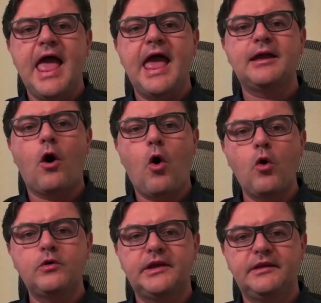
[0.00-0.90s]
and
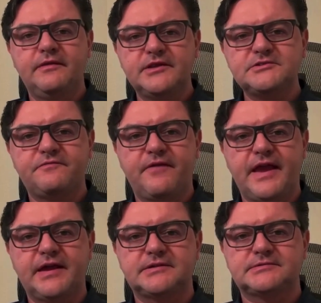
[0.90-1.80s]
only this
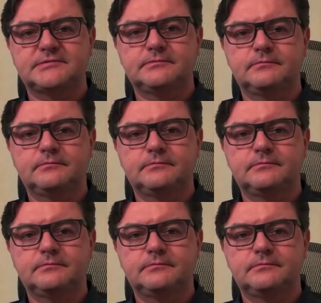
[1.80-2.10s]
phase.